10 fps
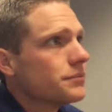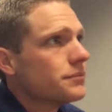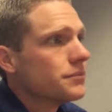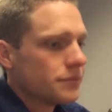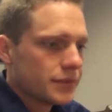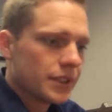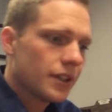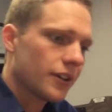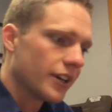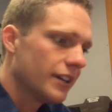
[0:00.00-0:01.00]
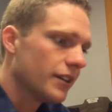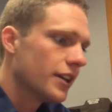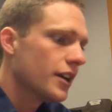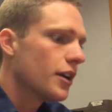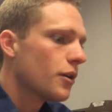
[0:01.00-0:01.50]
All right.
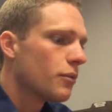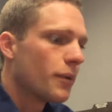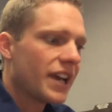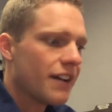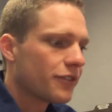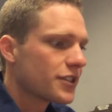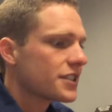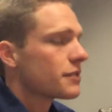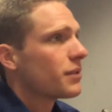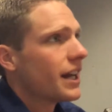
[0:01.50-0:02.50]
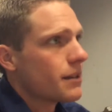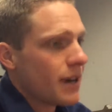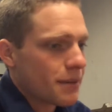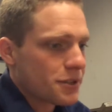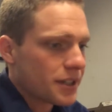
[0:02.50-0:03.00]
What we have first is the Platinum
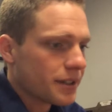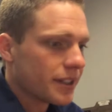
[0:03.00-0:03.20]
option.